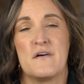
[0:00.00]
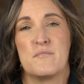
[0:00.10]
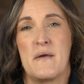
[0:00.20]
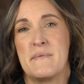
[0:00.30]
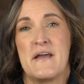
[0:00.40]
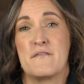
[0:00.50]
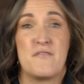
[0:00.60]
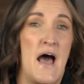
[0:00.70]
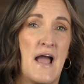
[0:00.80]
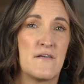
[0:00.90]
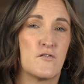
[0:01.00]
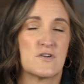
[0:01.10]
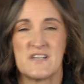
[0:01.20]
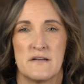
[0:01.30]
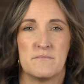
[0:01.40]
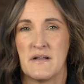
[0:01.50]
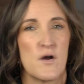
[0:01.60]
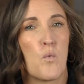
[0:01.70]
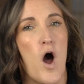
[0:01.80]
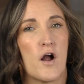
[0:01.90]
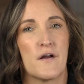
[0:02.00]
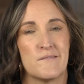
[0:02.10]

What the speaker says: of maybe a 5 or 10 minute walk.